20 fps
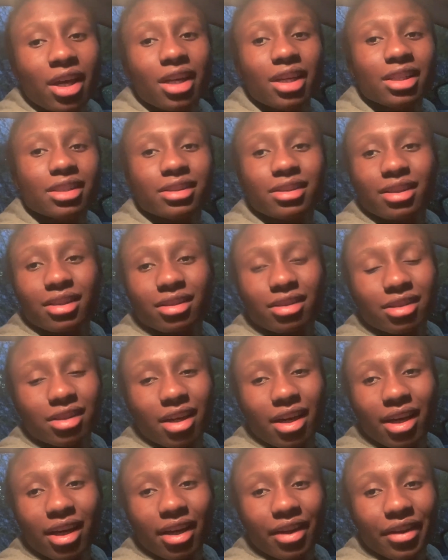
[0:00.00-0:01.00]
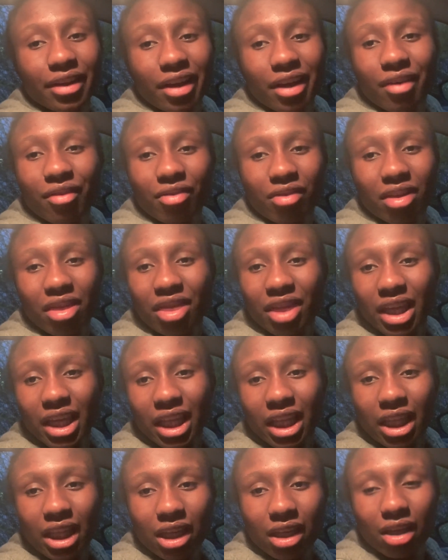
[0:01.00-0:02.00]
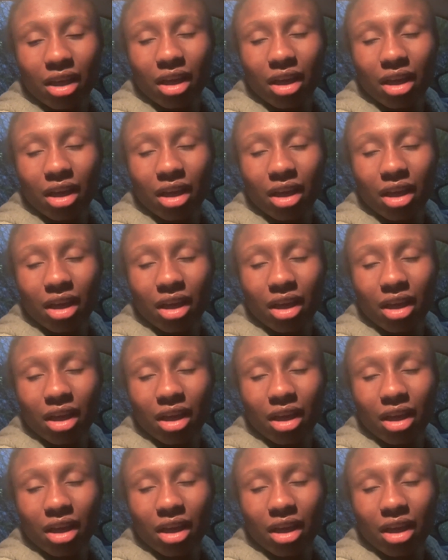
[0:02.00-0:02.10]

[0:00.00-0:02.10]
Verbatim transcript: intestine and everything